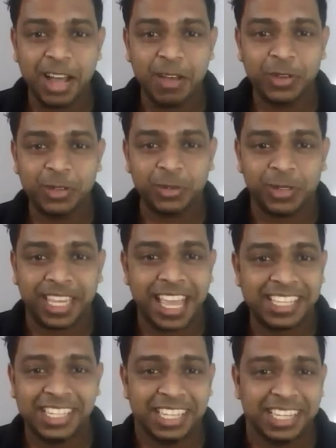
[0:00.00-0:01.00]
afternoon,
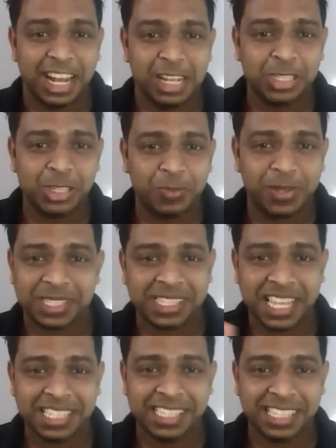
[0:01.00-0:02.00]
catching grasshoppers.
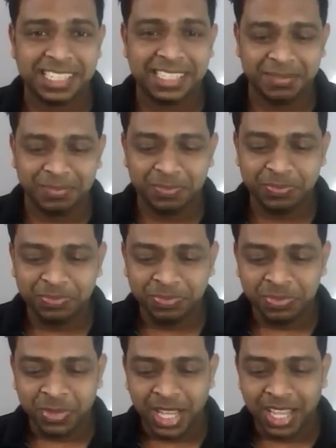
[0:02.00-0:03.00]
That's it.
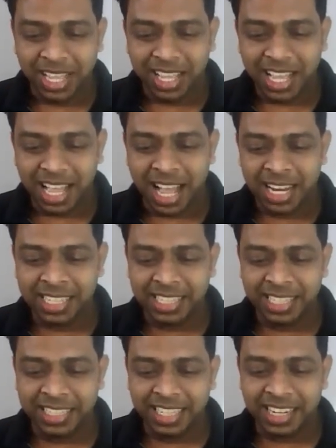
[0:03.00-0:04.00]

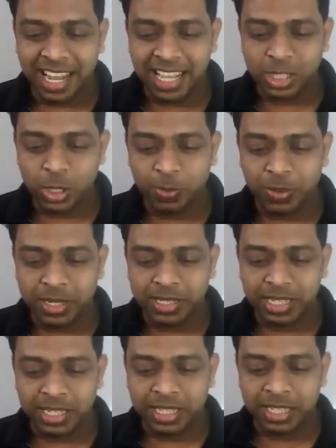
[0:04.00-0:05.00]
Until the
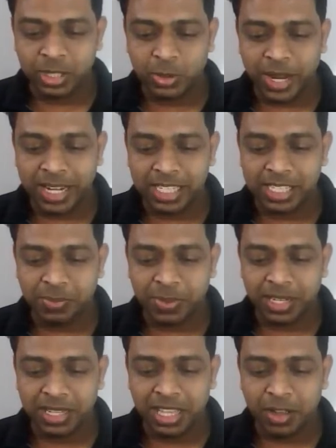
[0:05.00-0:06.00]
grasshoppers learn to
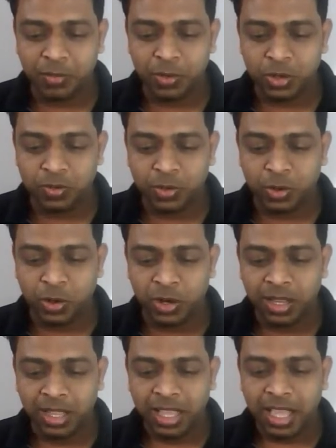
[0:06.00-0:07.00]
anticipate their
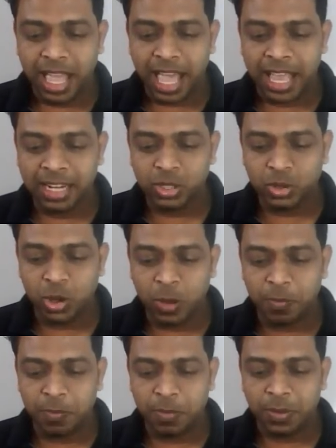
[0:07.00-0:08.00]
footfall and to
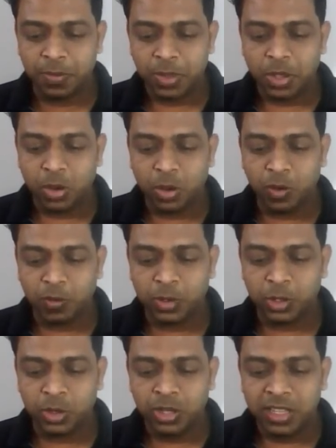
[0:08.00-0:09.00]
hop off
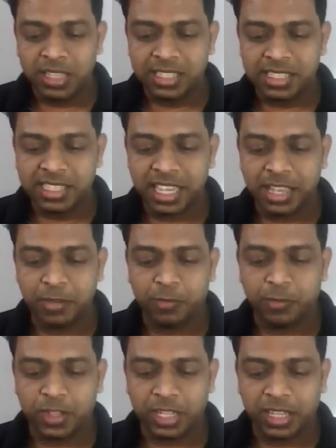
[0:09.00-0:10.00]
to
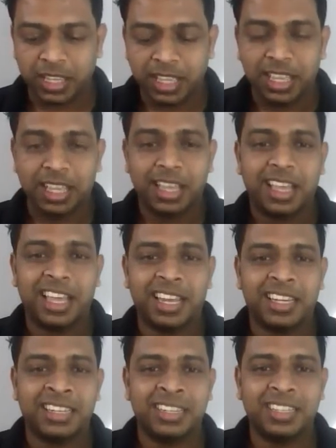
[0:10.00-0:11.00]
safety.
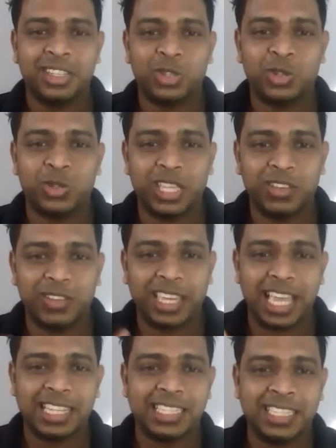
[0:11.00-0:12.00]
And they were
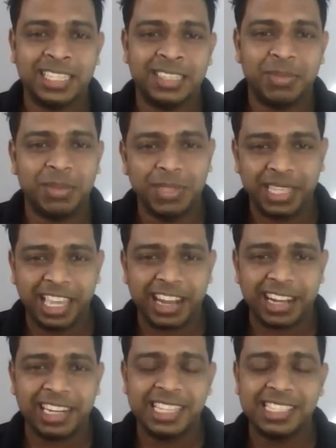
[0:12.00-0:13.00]
catching, maybe they are
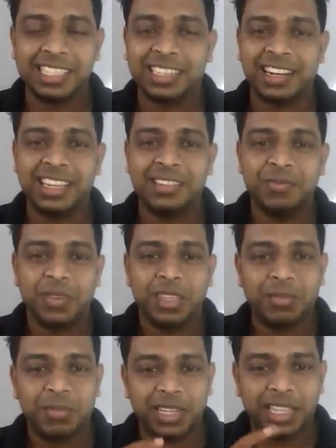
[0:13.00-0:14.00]
releasing, right?
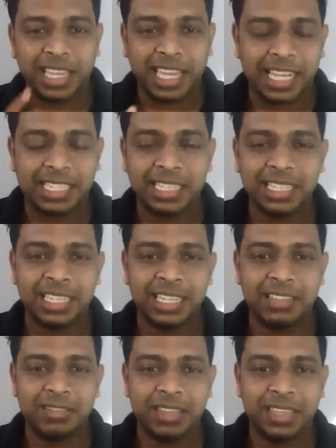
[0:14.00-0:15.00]
But they're catching
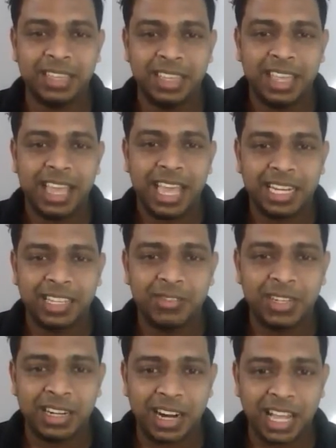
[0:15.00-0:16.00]
anyway. And
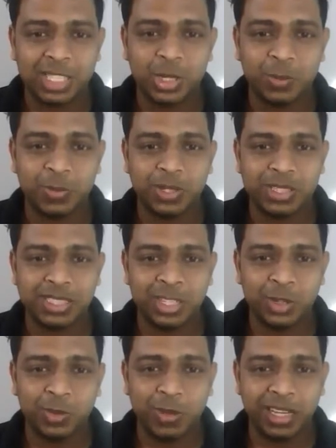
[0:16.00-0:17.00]
even grasshoppers
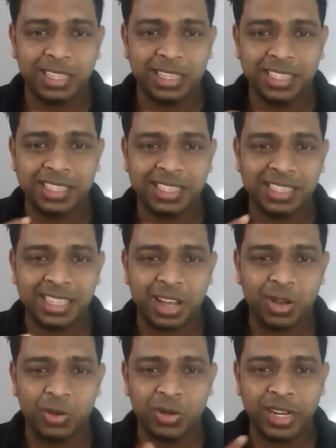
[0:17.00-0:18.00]
knew by this
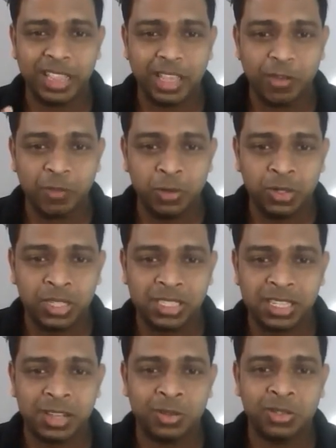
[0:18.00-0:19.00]
sound and their foot
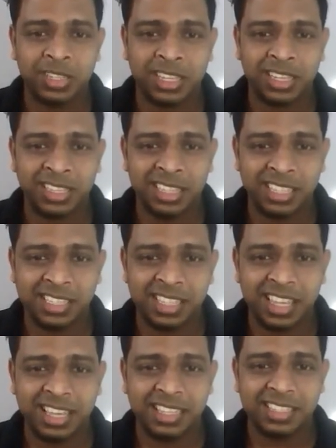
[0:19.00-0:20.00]
sound, these
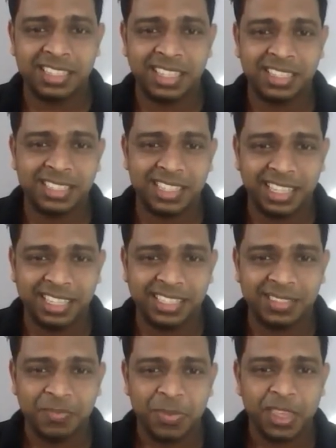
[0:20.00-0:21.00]
guys,
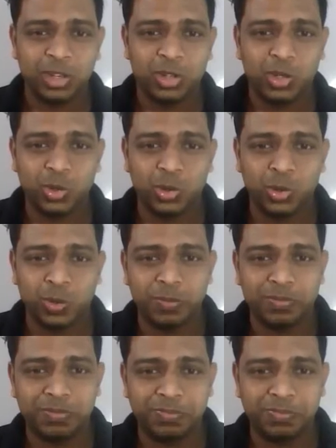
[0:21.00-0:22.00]
these two
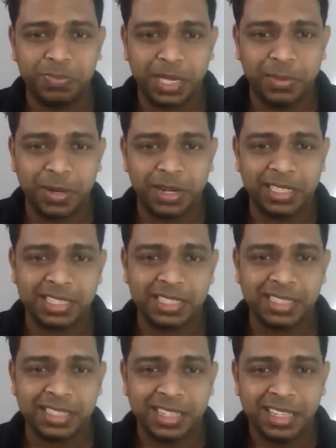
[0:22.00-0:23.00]
people are
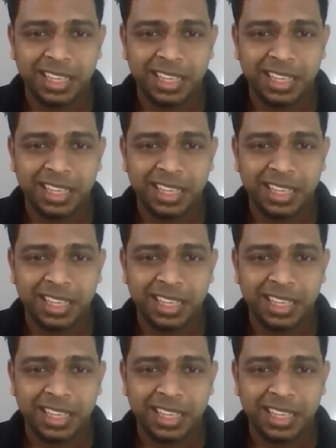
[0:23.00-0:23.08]
just